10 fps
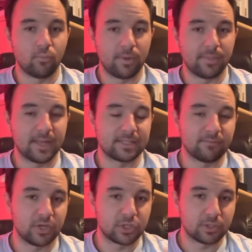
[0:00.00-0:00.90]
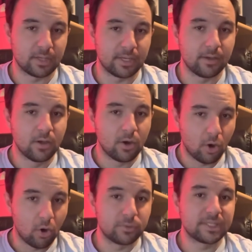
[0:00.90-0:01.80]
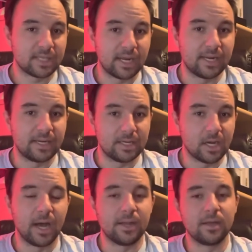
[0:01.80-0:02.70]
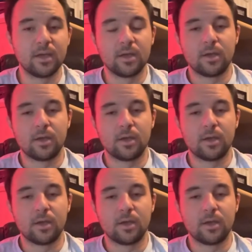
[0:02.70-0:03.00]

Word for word: when that's eventually all said and done.